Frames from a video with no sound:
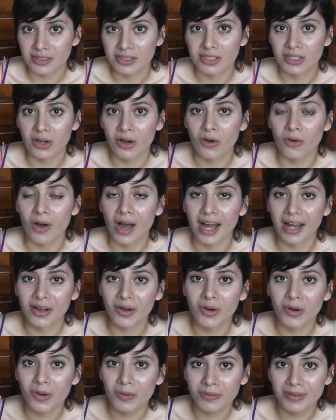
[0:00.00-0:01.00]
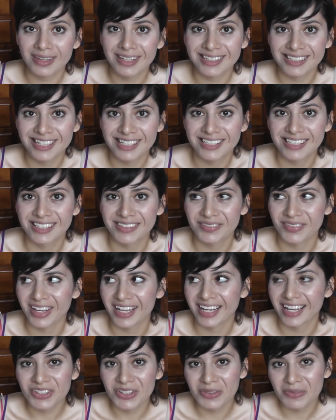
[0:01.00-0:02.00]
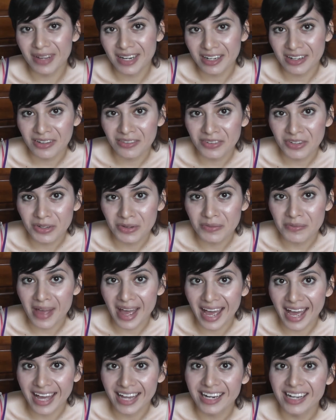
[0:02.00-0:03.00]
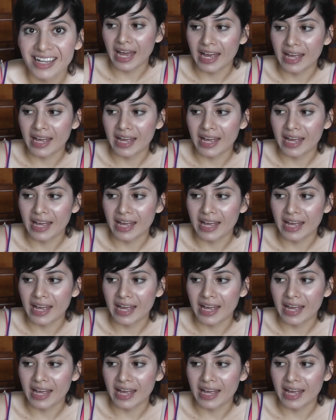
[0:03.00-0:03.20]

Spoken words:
So I hope that that doesn't make too many of you mad